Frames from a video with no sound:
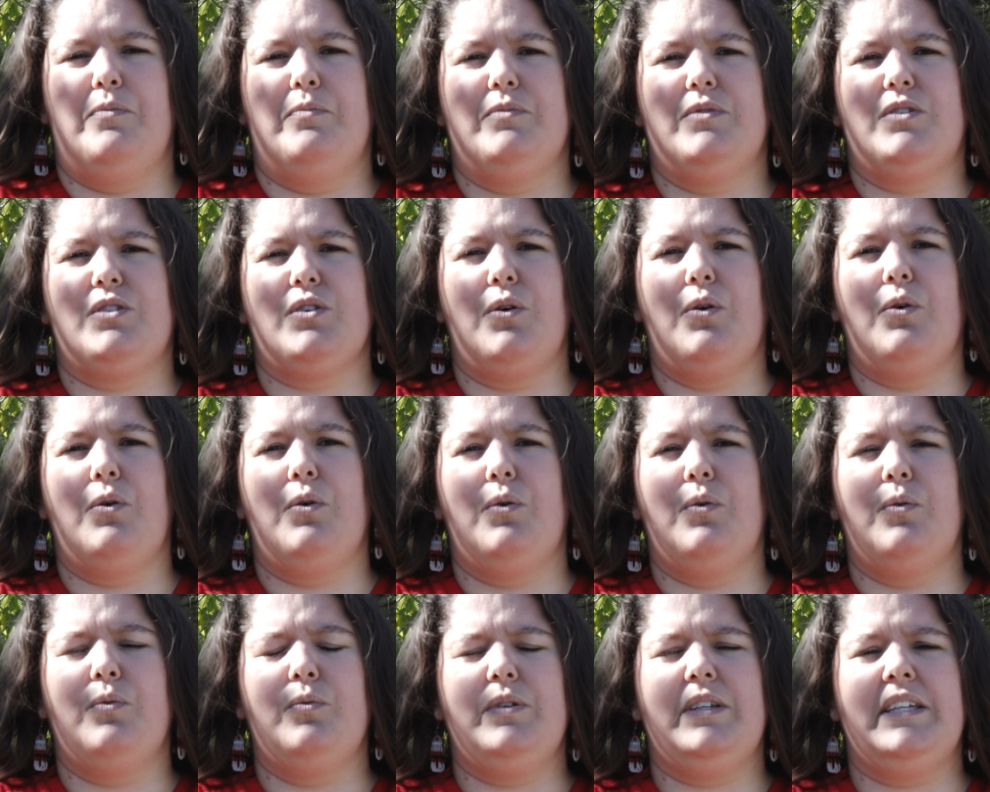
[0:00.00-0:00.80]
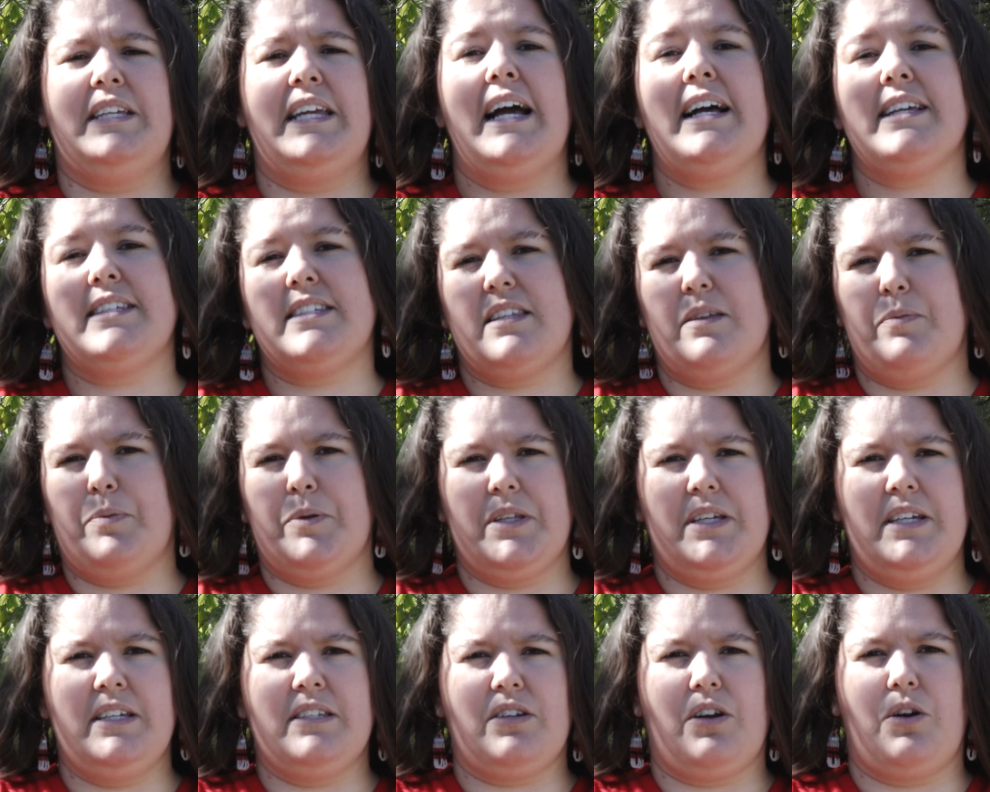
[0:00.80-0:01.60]
So yes, the
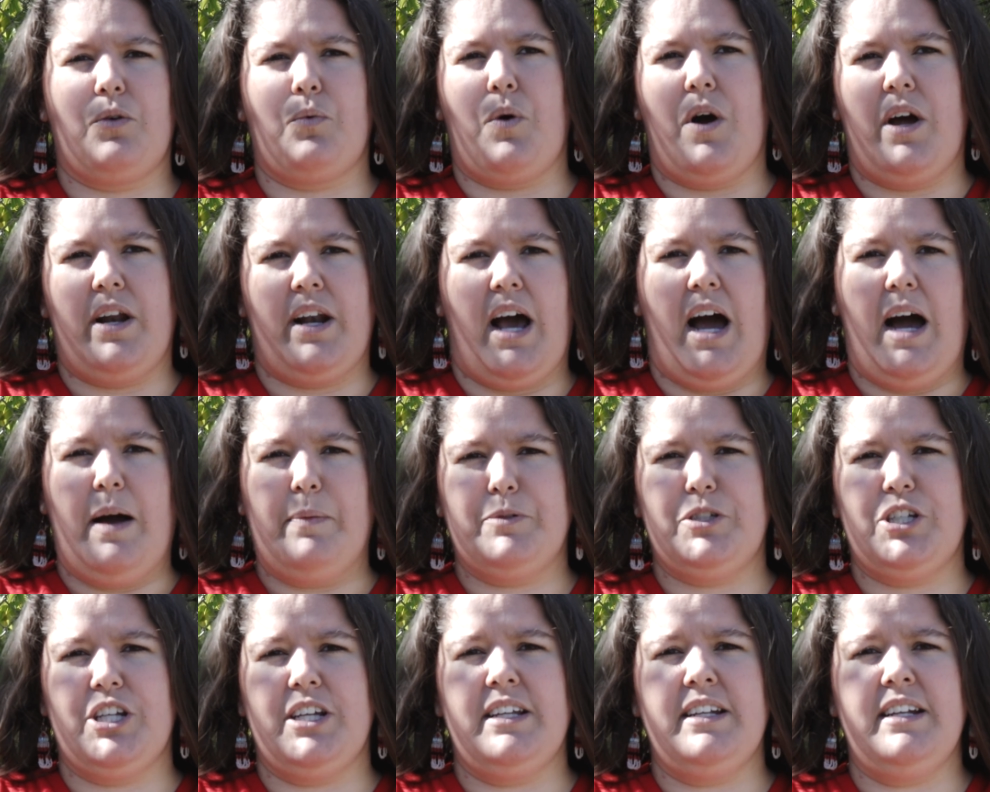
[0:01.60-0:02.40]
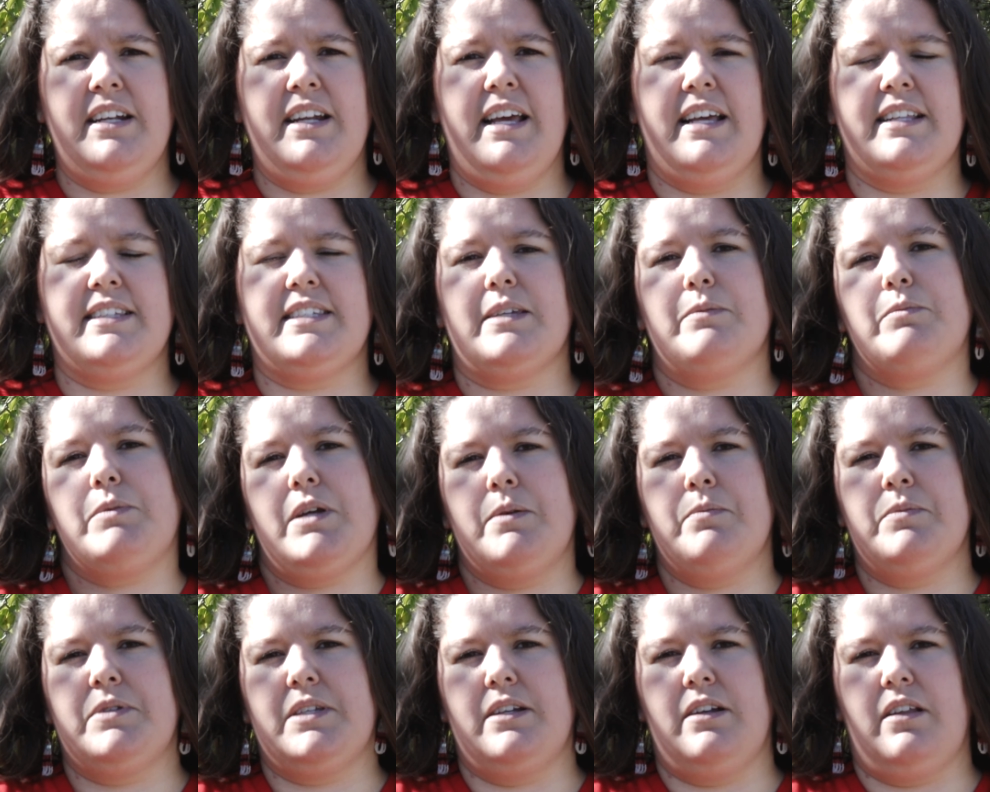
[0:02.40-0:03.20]
police are one option, and
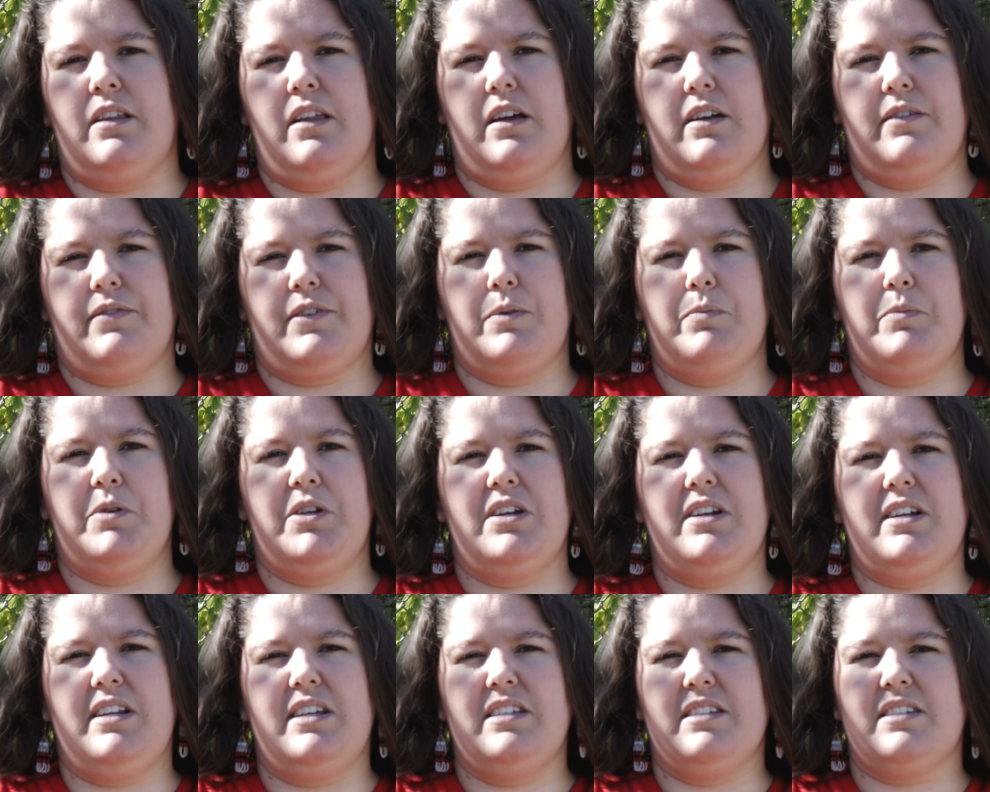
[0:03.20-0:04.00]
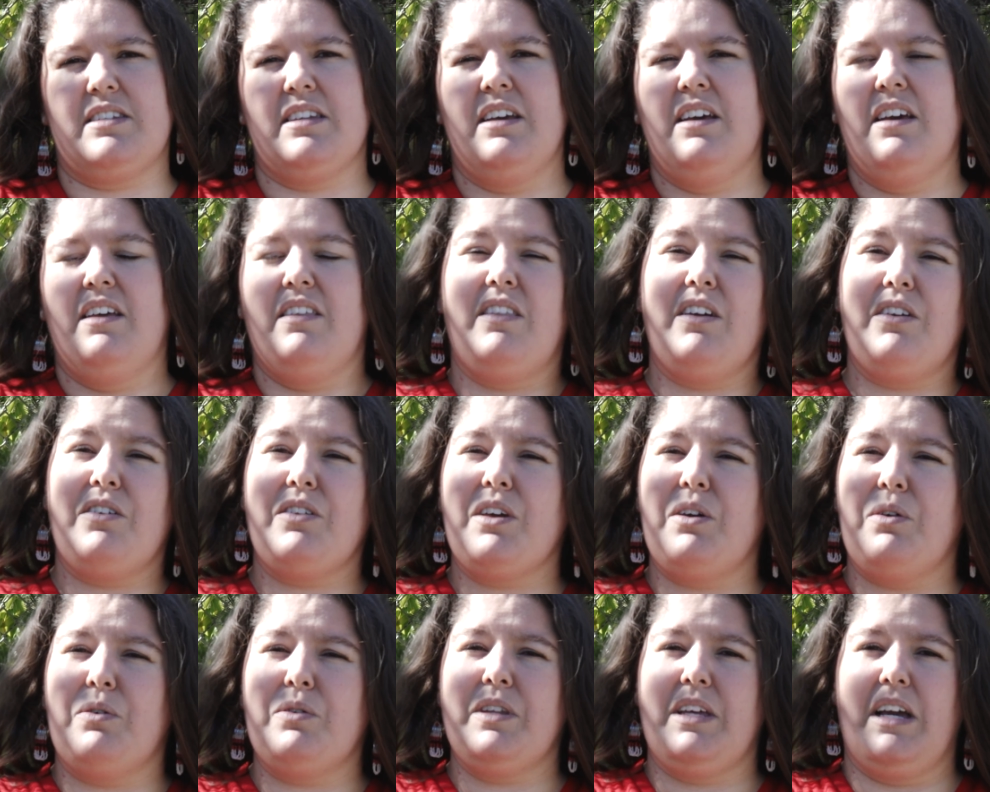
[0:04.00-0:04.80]
sometimes in a lot of communities they're
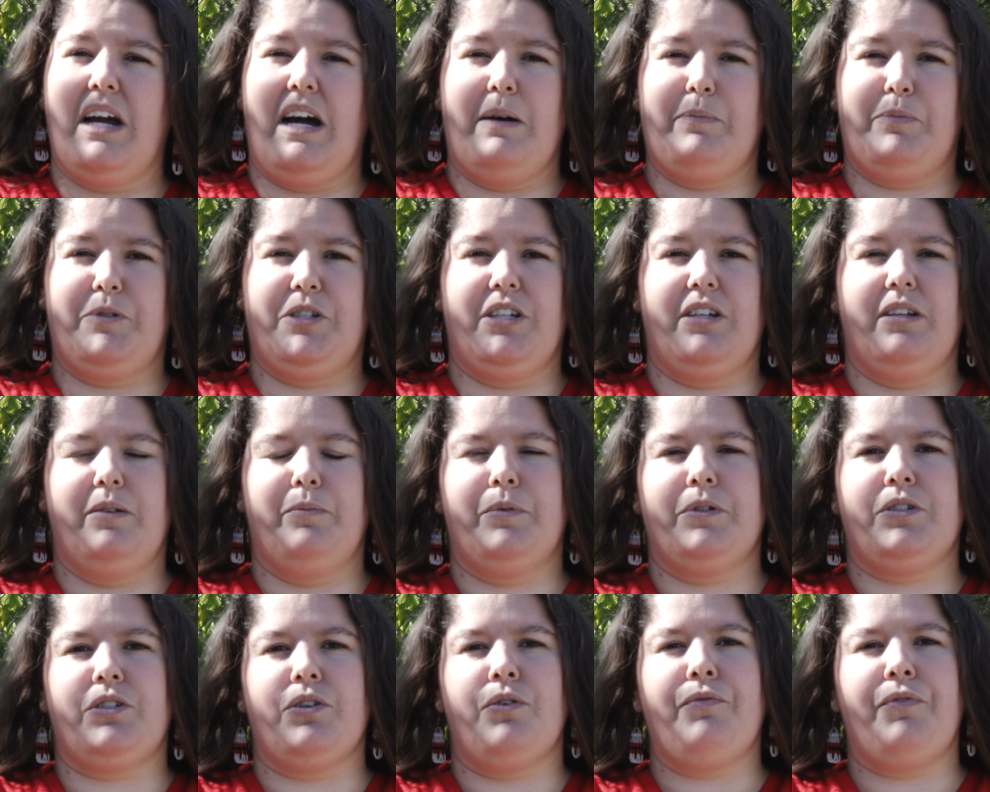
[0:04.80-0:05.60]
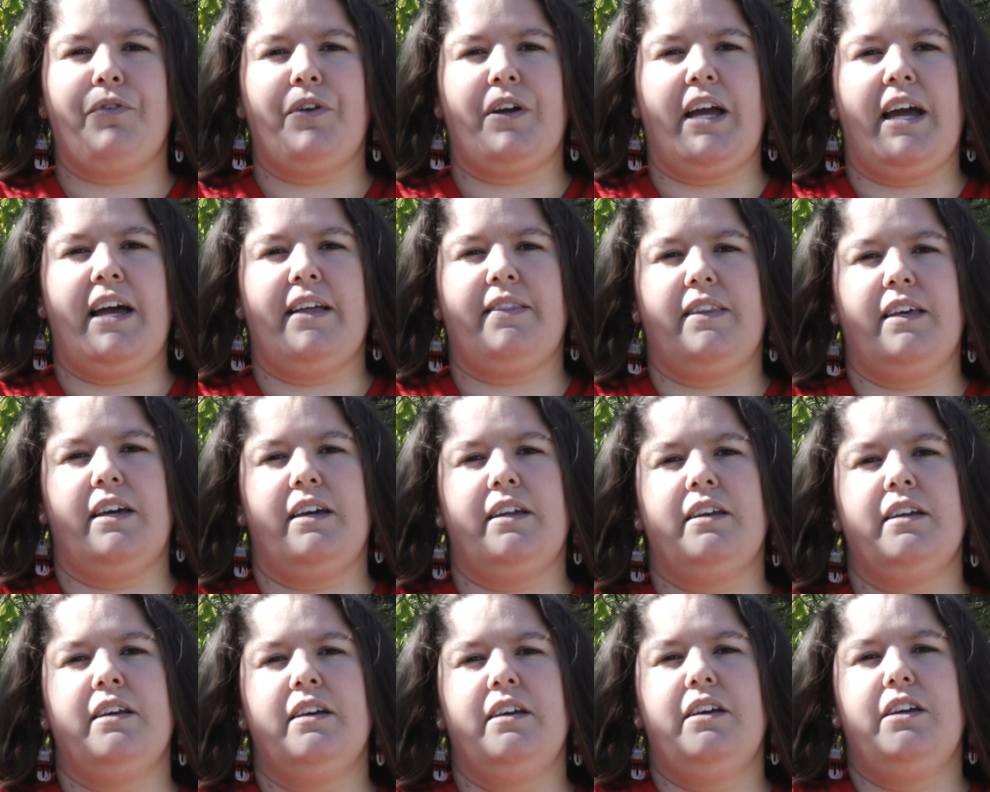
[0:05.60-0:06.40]
the only option, but don't forget
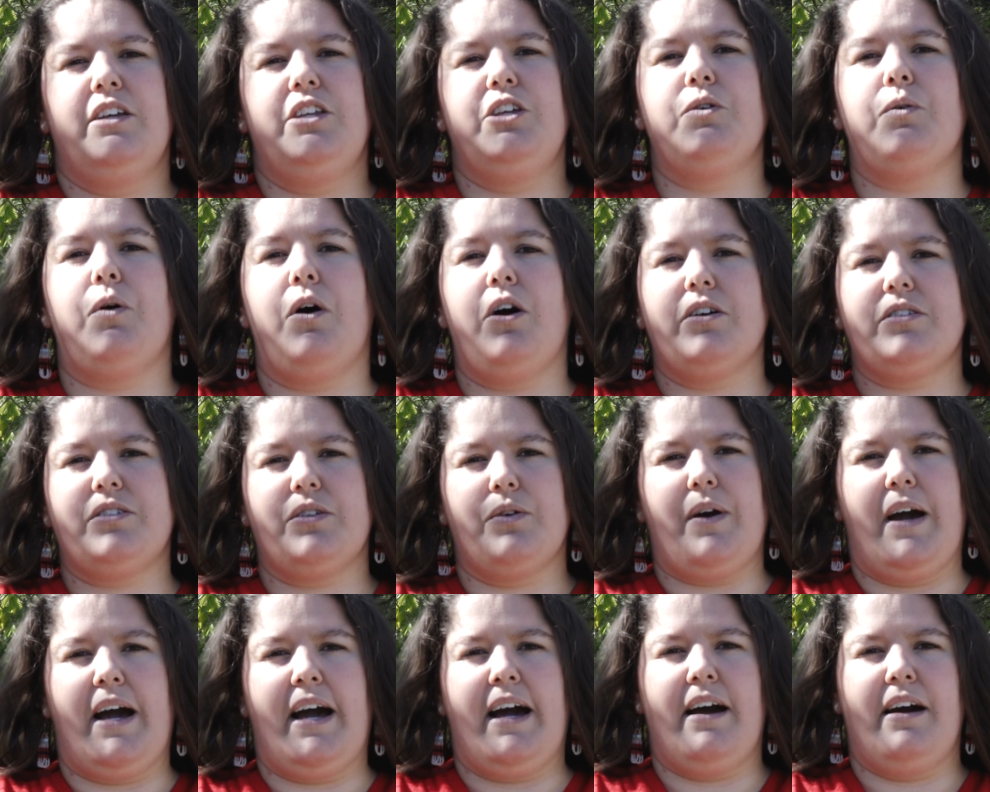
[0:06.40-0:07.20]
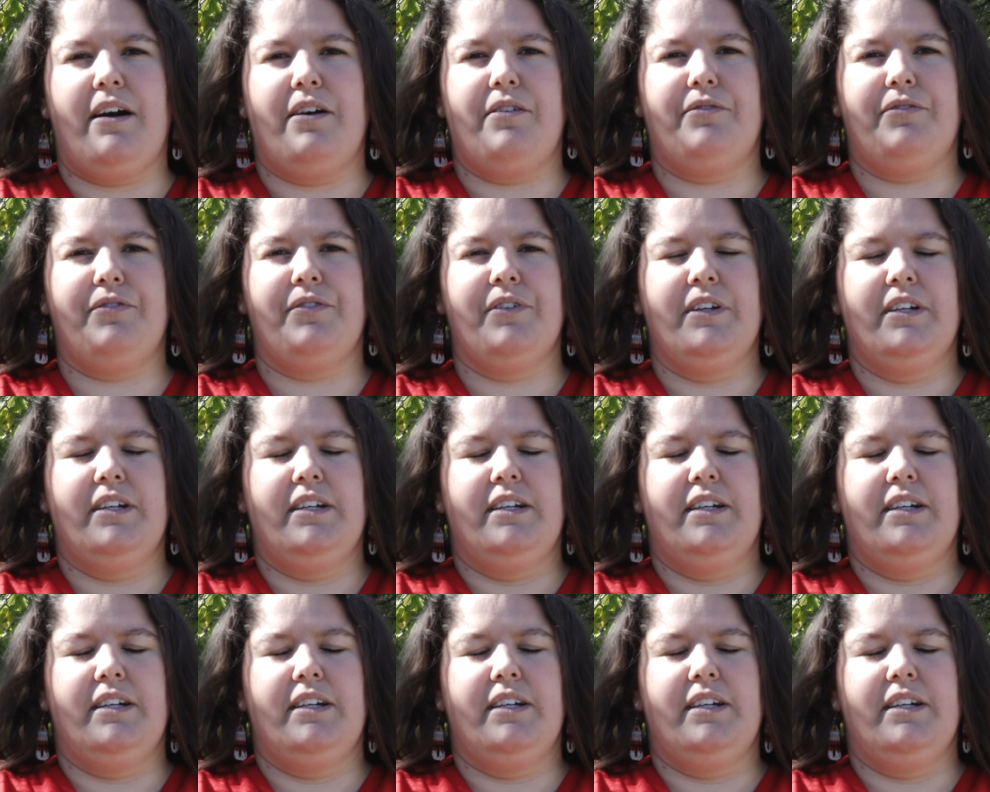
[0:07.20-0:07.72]
that you also have